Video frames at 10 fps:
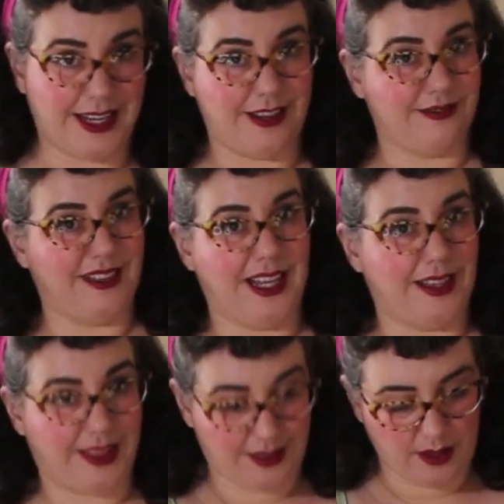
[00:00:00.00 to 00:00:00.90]
down
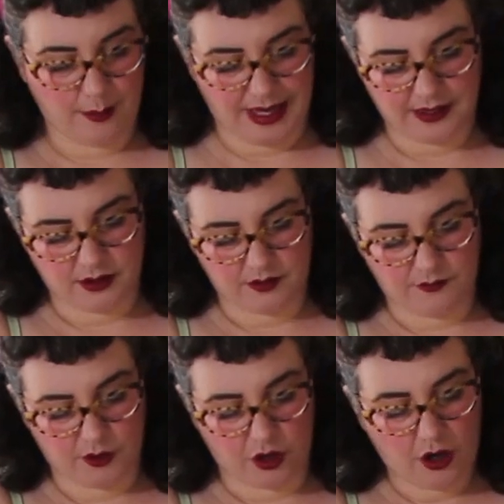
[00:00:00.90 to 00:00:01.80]
like the best
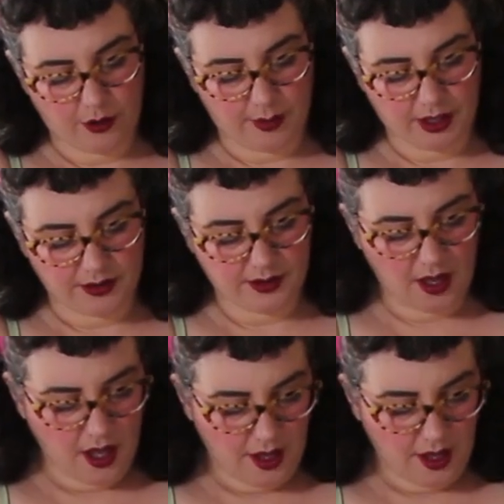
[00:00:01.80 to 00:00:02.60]
for garter belts.